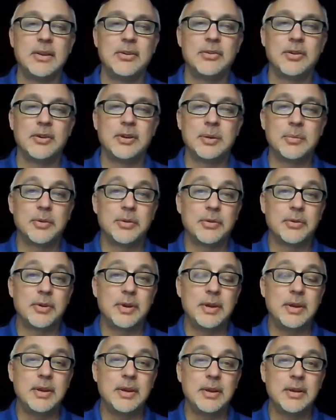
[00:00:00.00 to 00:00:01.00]
Trend number
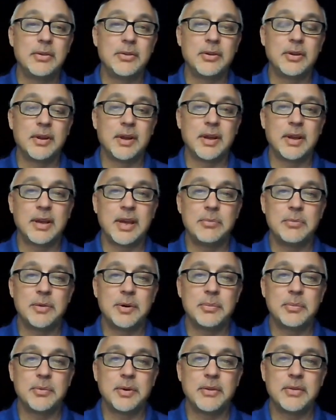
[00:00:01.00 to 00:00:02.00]
three, trend that I came
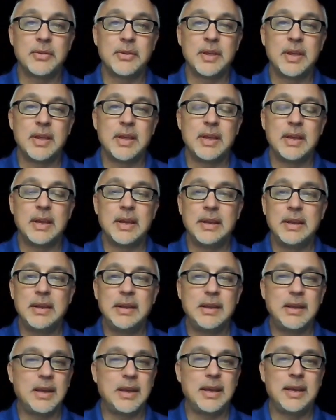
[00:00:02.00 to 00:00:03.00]
up with,
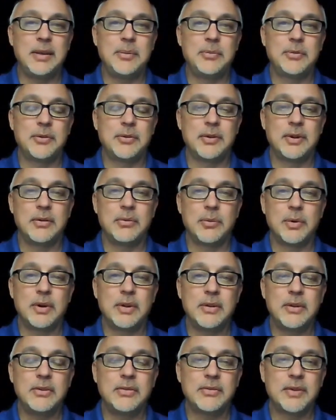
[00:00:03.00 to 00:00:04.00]
any games that are in one
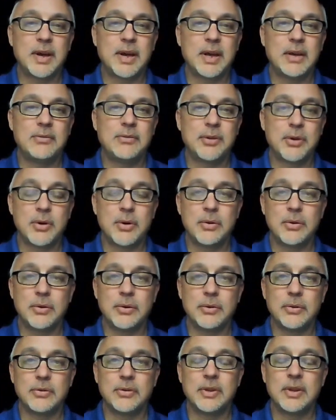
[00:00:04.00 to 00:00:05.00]
of these five
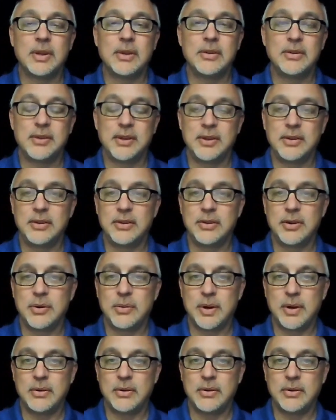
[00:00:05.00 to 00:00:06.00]
totals tend to go
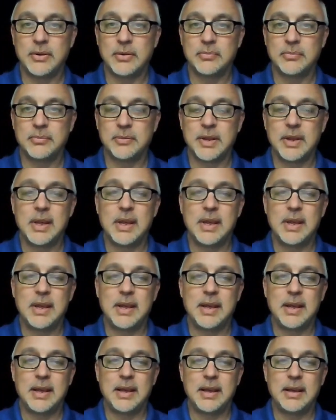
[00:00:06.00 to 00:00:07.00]
under.
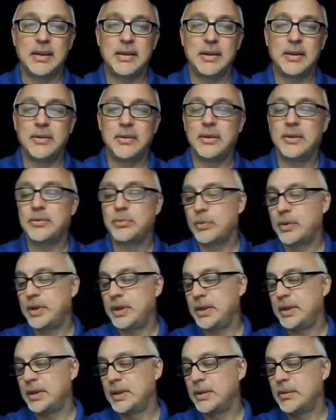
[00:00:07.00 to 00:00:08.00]
And in this
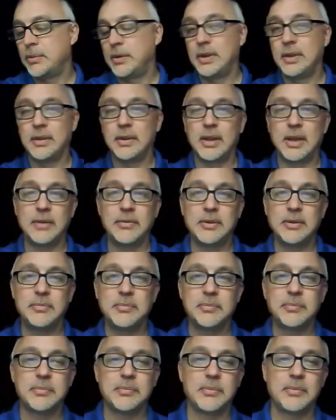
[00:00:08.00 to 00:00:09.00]
week, week
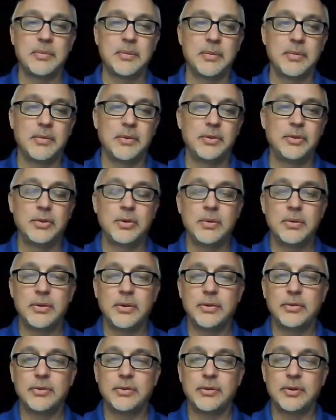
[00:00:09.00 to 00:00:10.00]
eleven, two of those